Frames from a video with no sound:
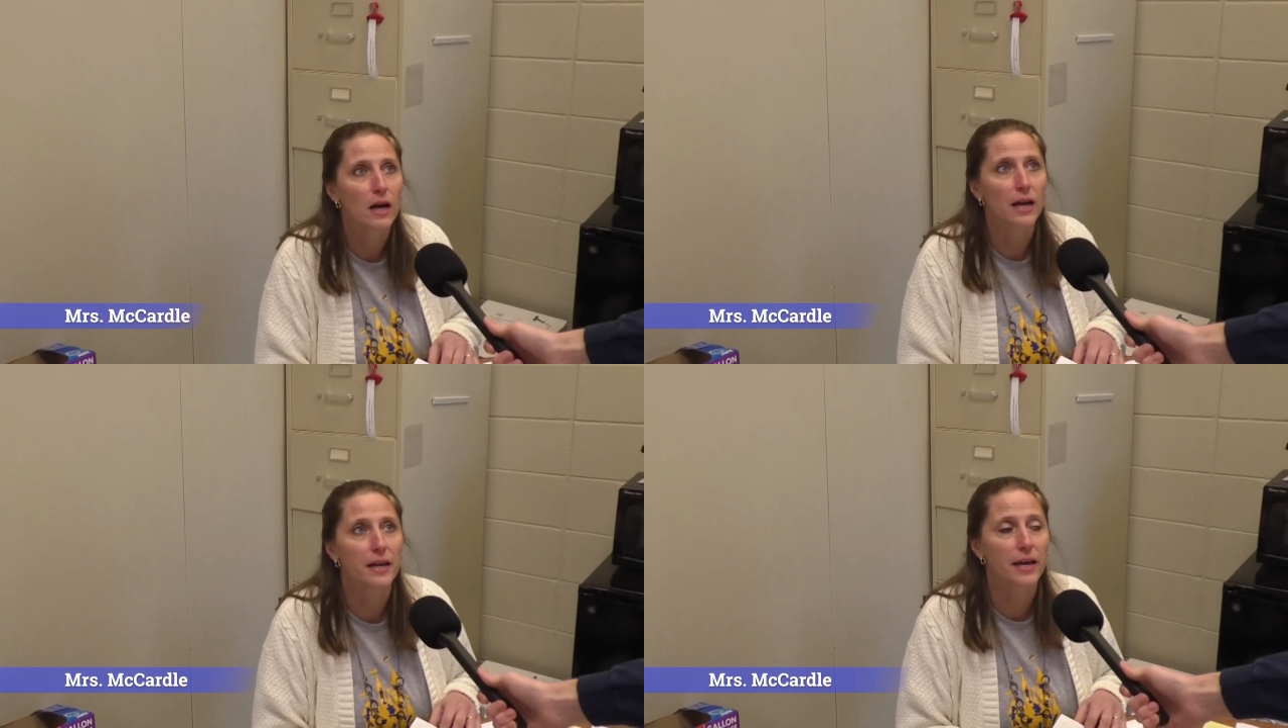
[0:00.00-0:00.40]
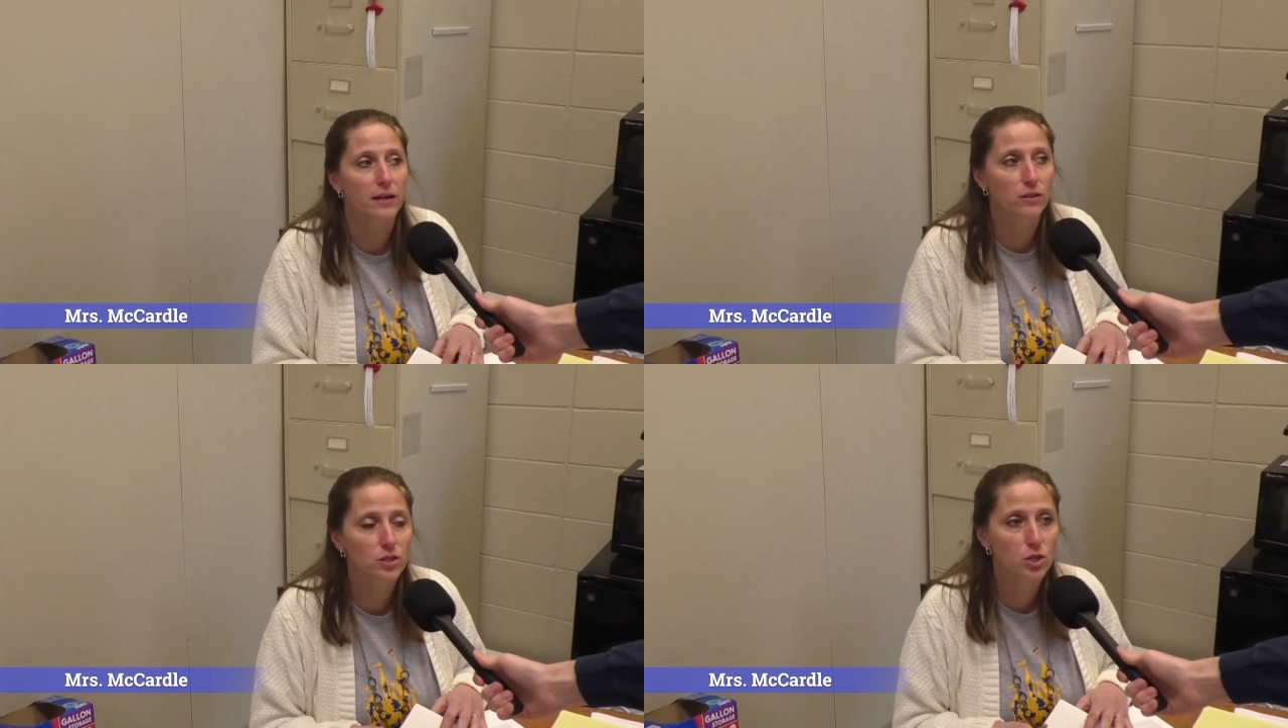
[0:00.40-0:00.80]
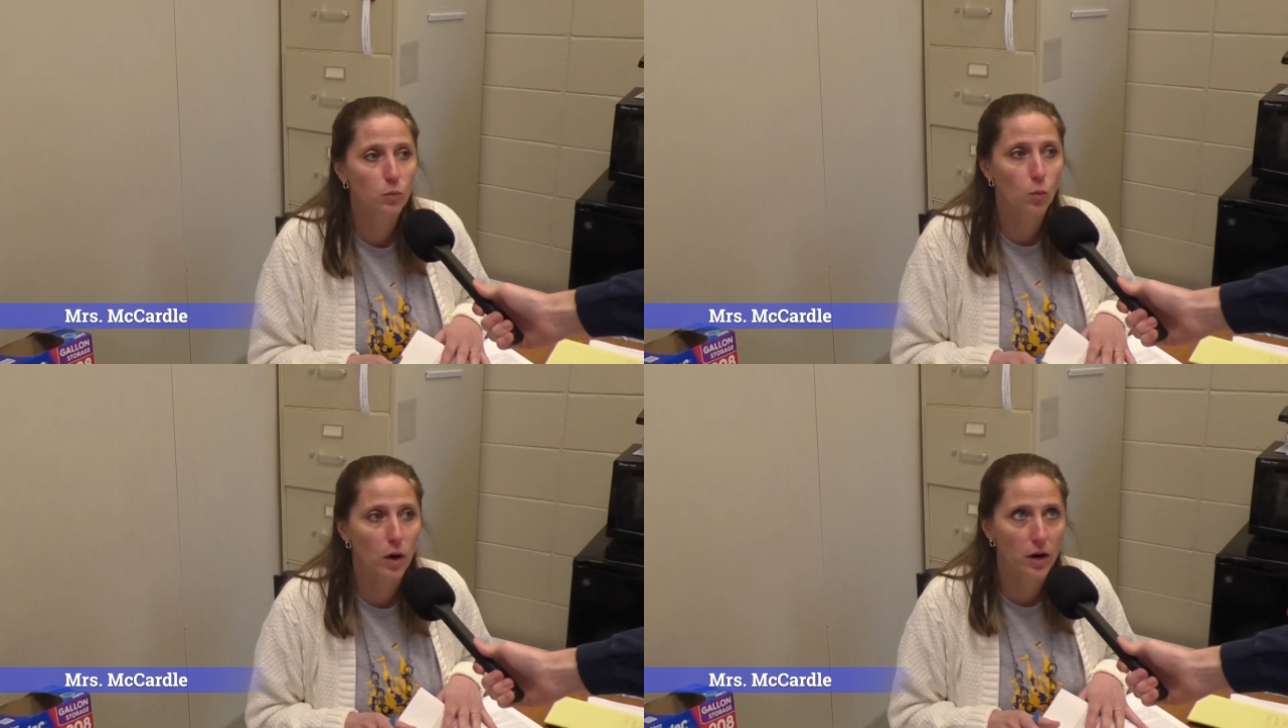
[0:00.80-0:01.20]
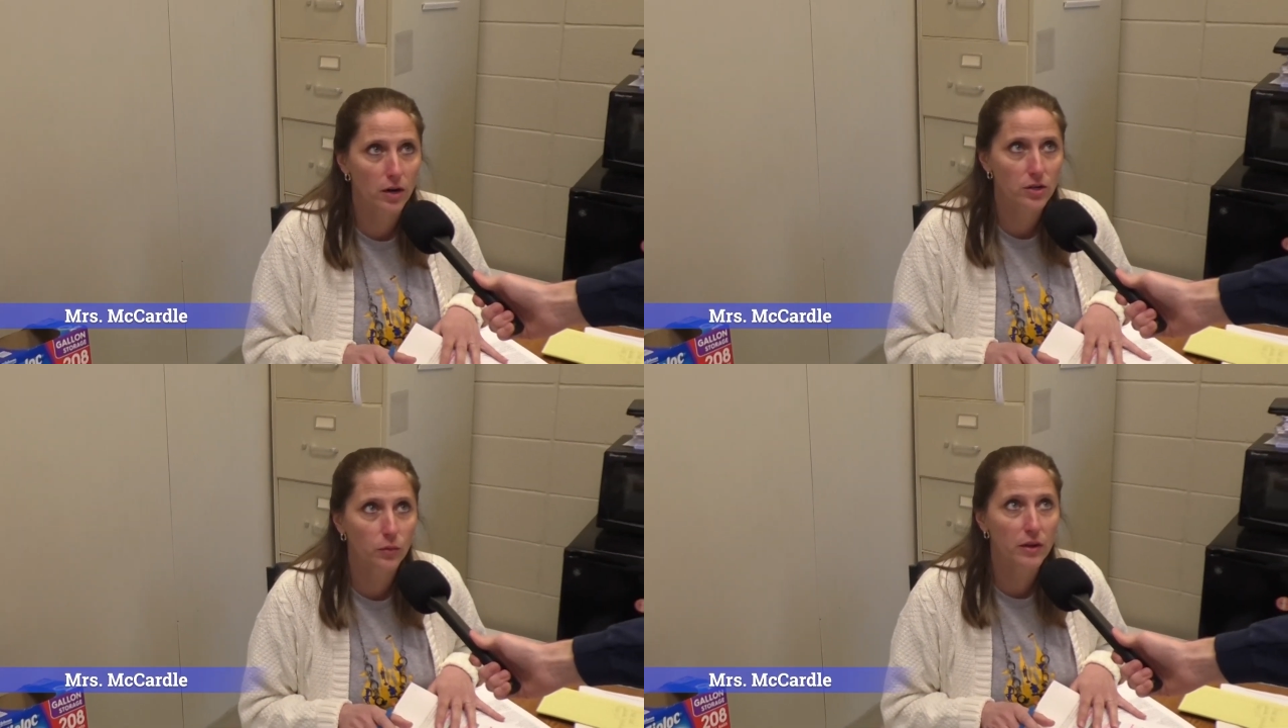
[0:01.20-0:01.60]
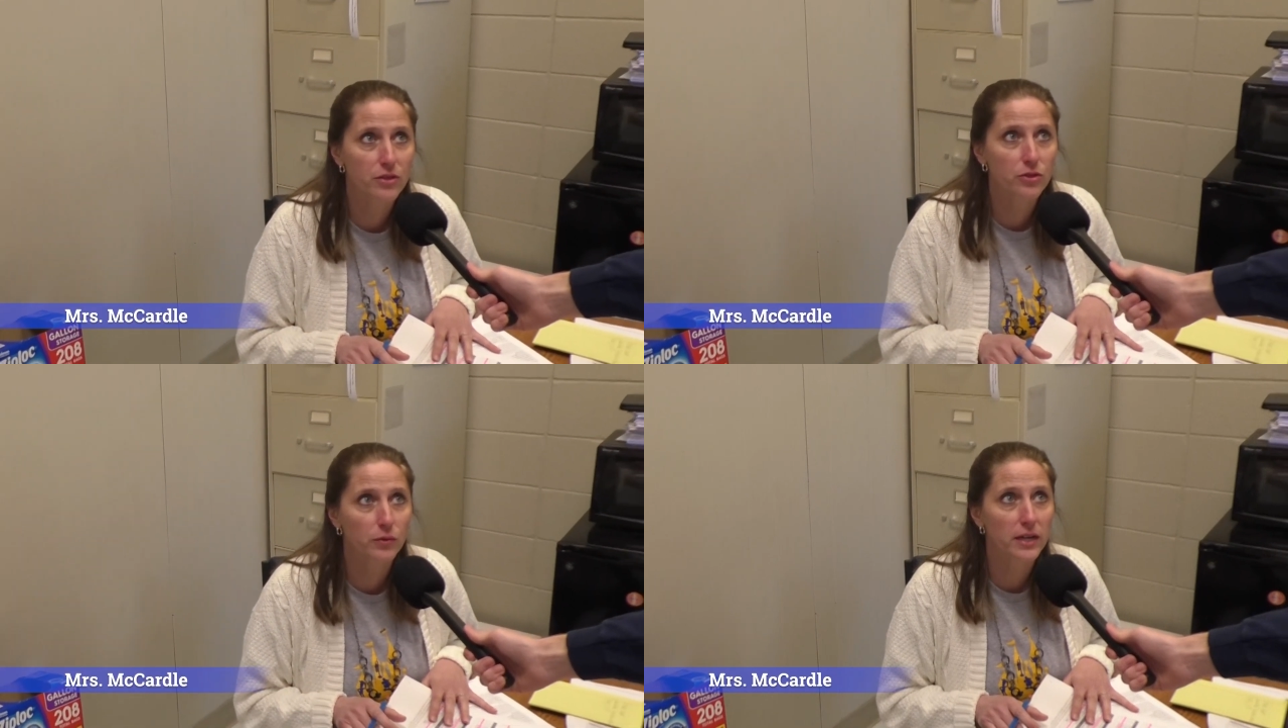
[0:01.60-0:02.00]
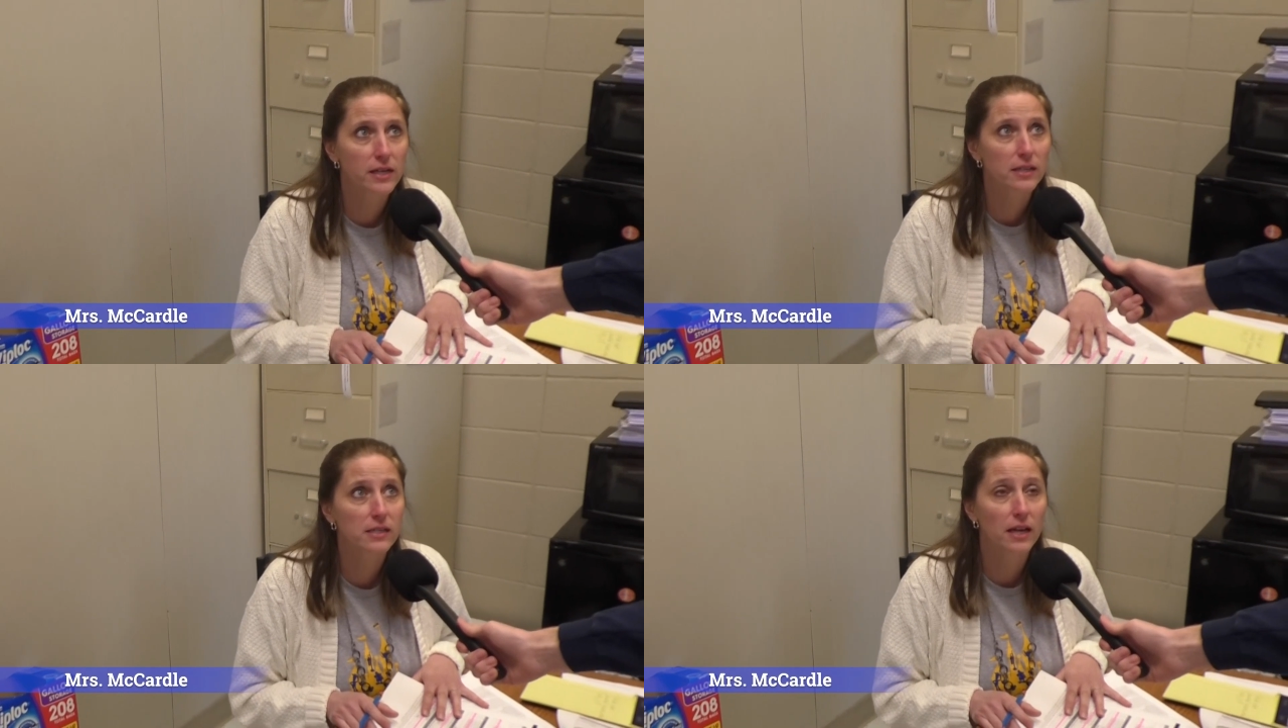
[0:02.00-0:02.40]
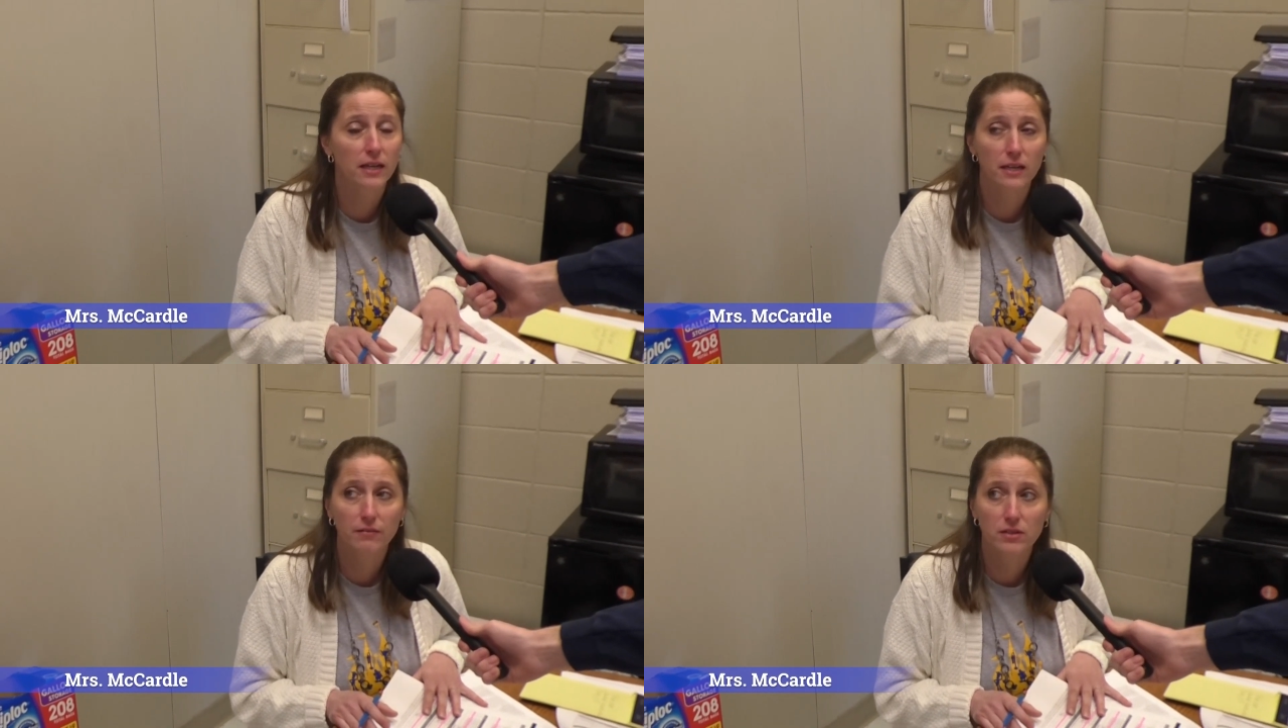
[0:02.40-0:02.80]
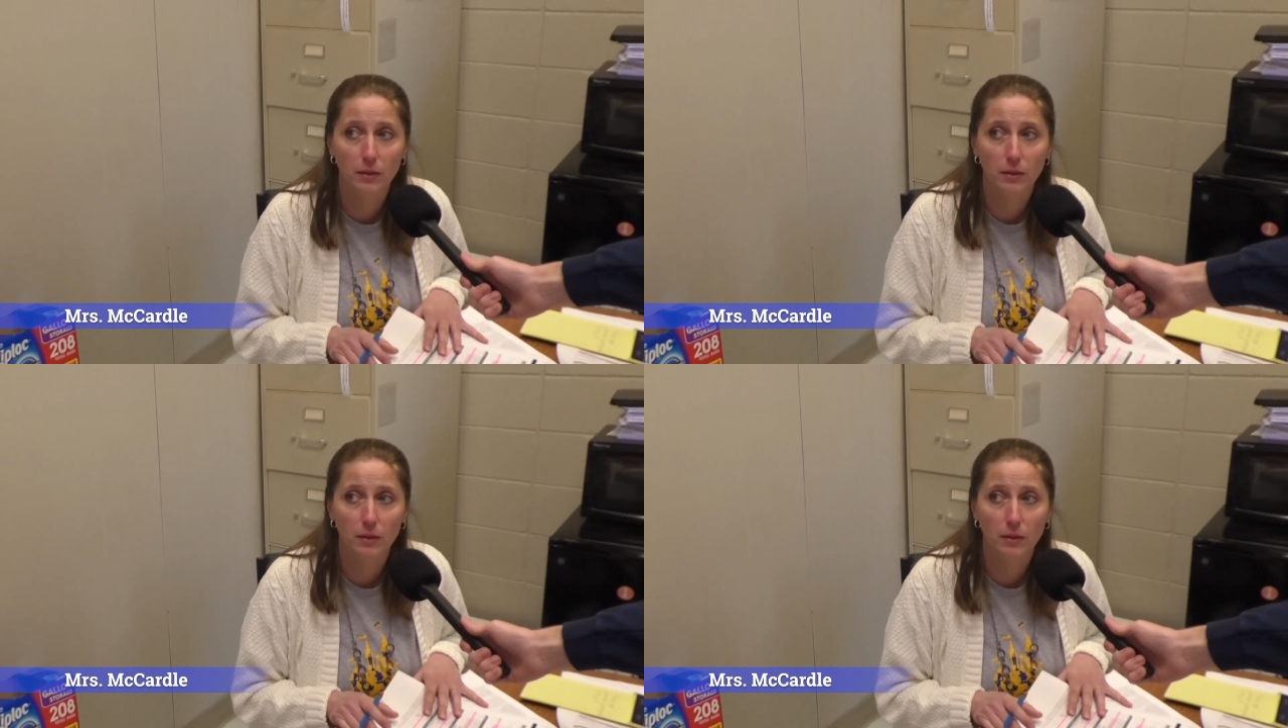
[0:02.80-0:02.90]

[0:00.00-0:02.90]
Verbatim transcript: An English word with three consecutive